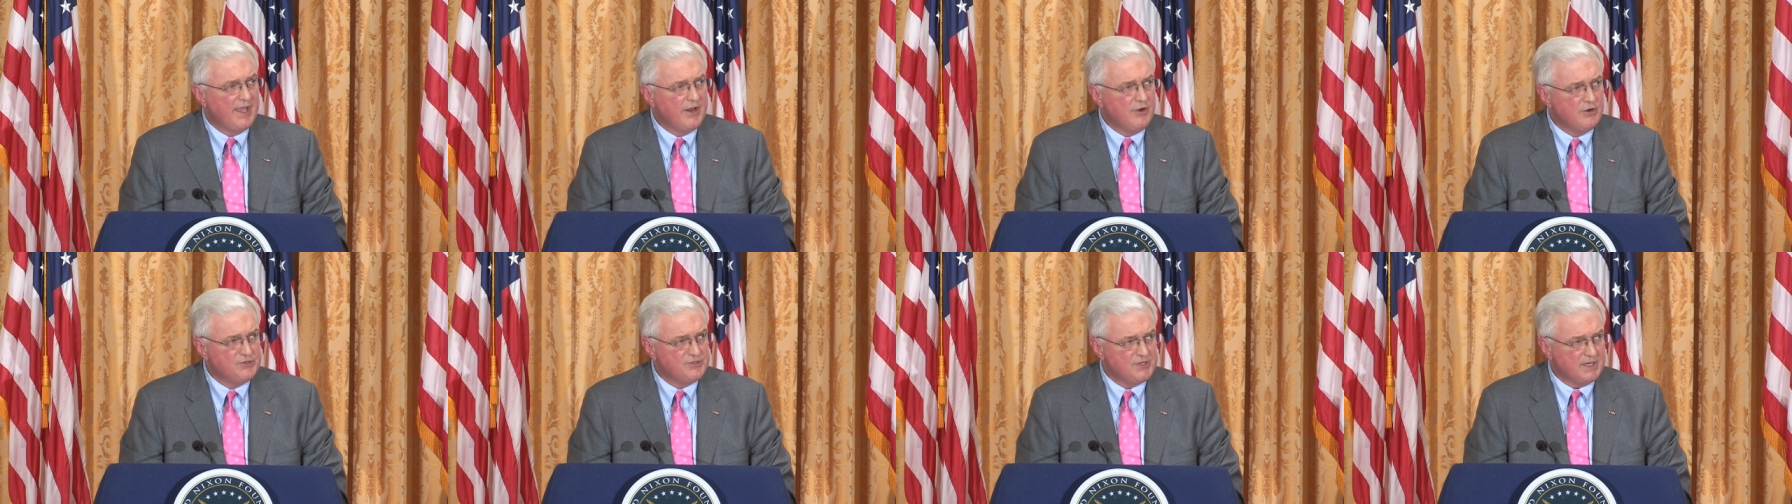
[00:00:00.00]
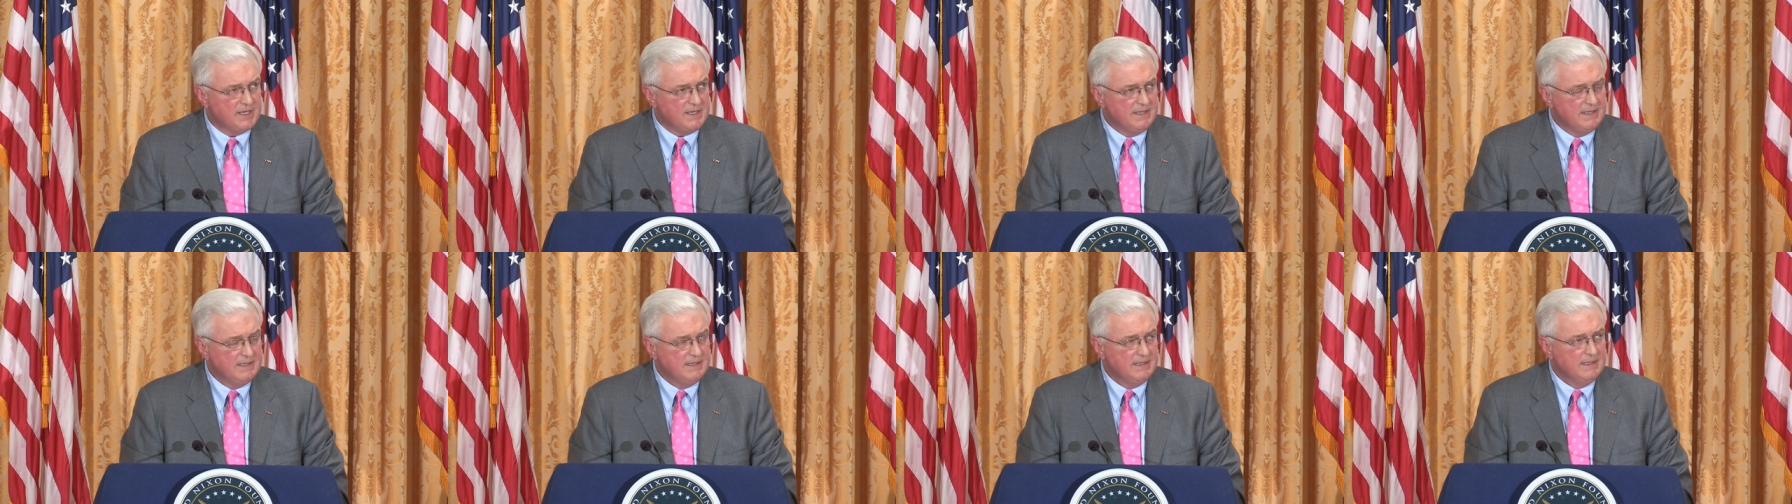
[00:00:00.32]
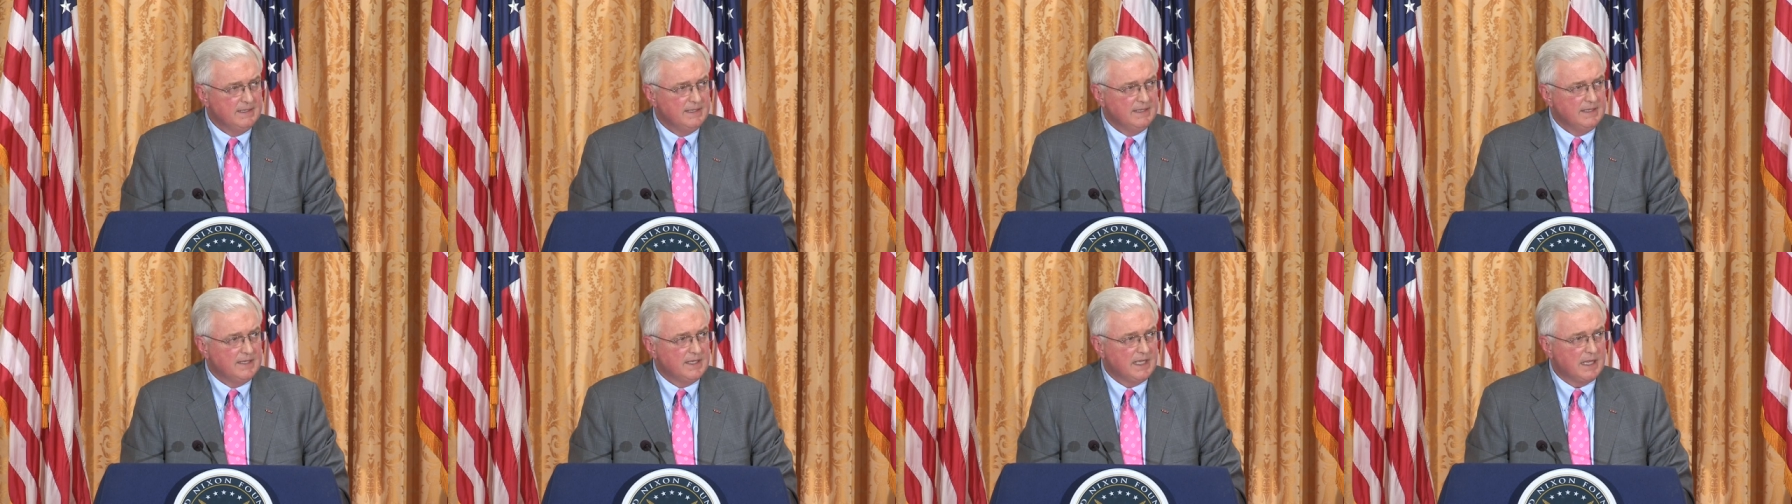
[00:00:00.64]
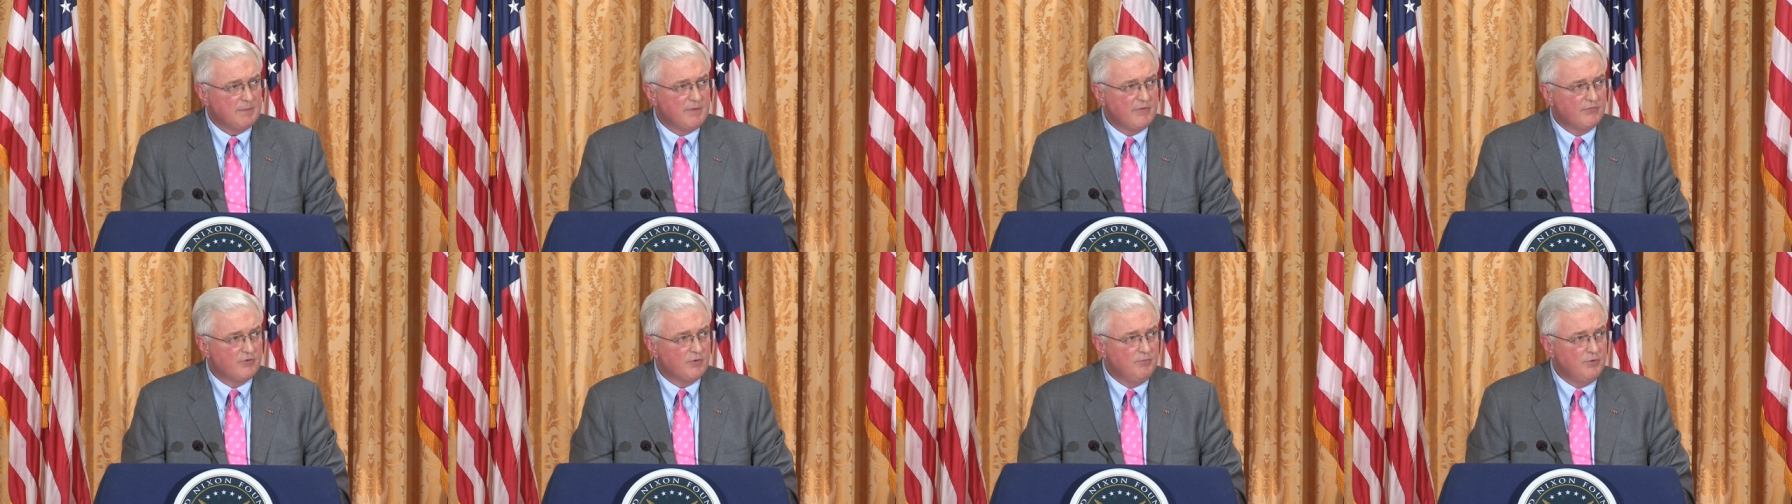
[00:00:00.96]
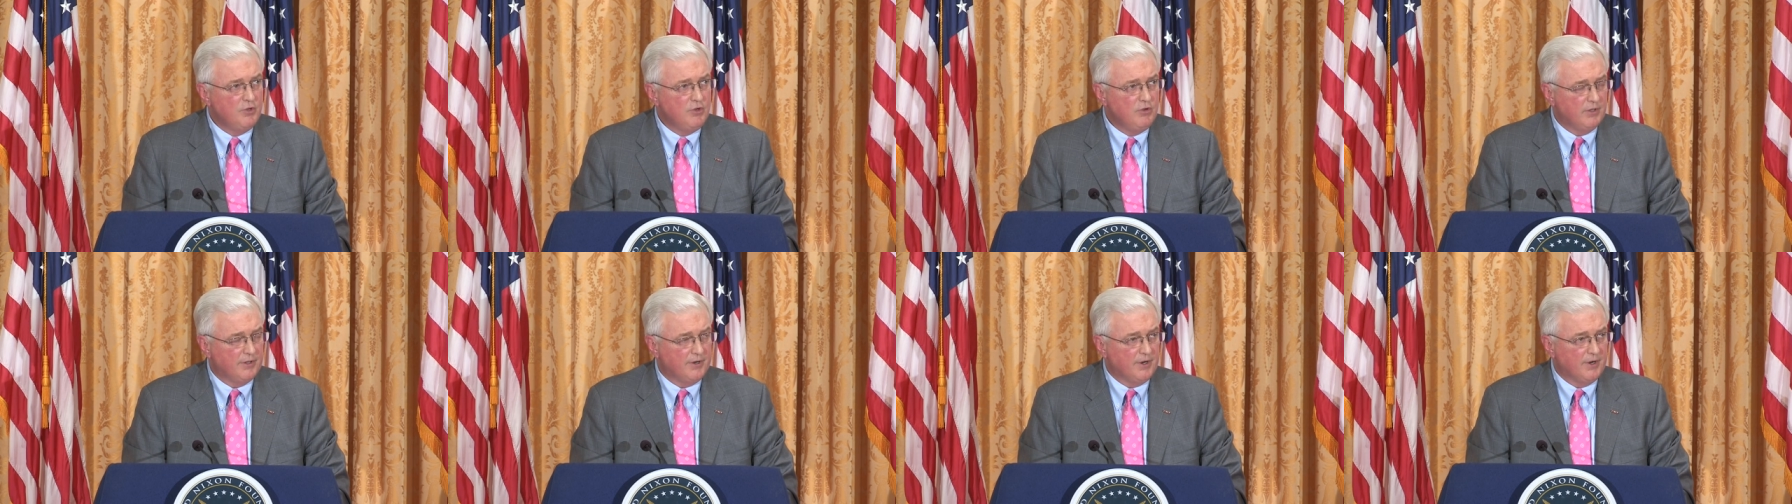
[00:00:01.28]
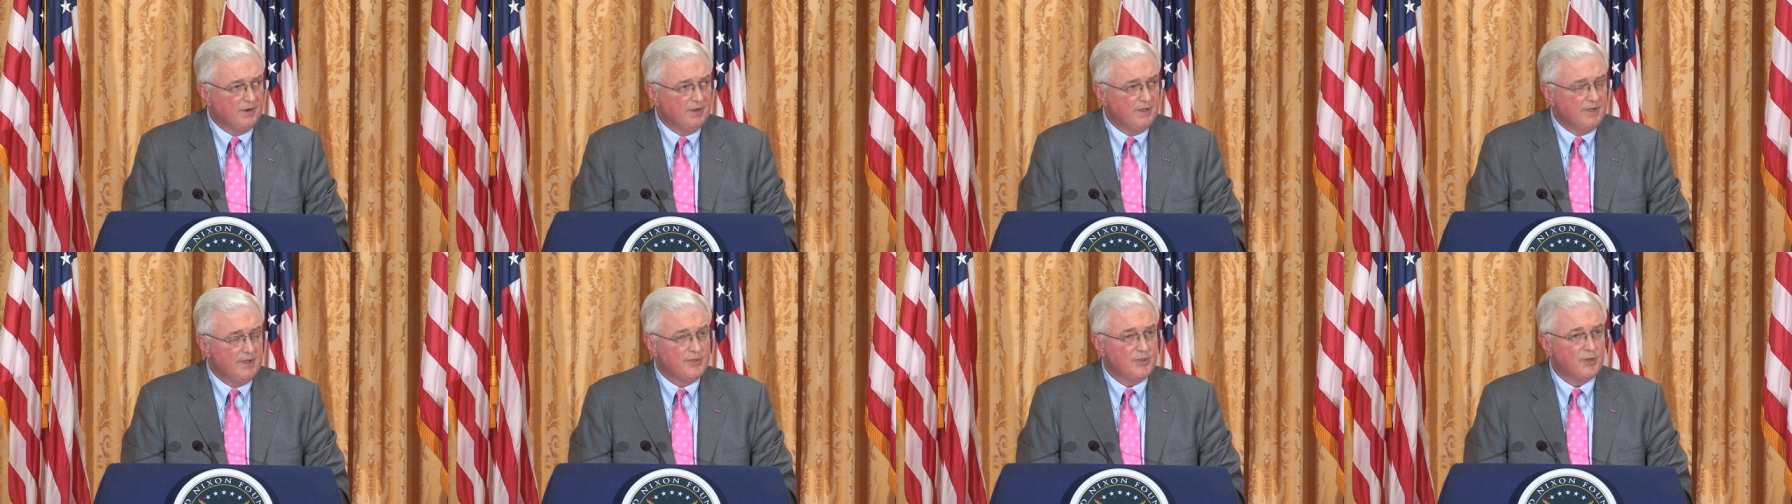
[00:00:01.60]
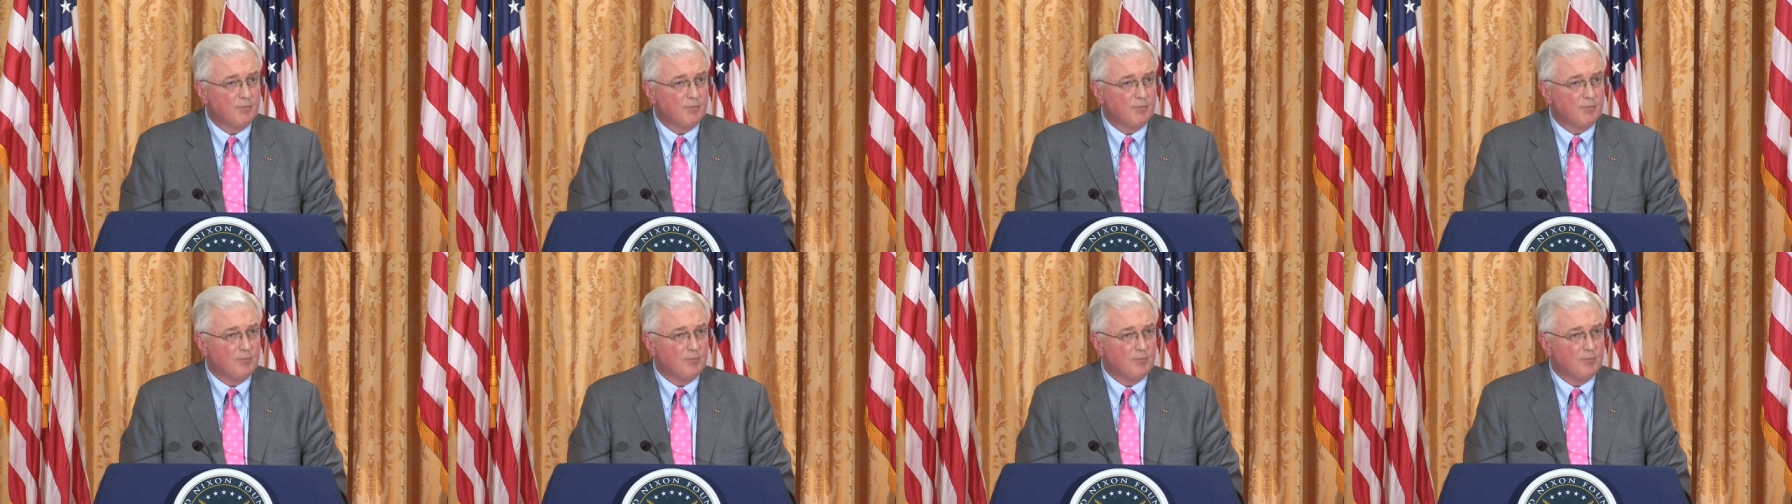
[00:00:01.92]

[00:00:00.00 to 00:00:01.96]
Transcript: energy coming from nuclear.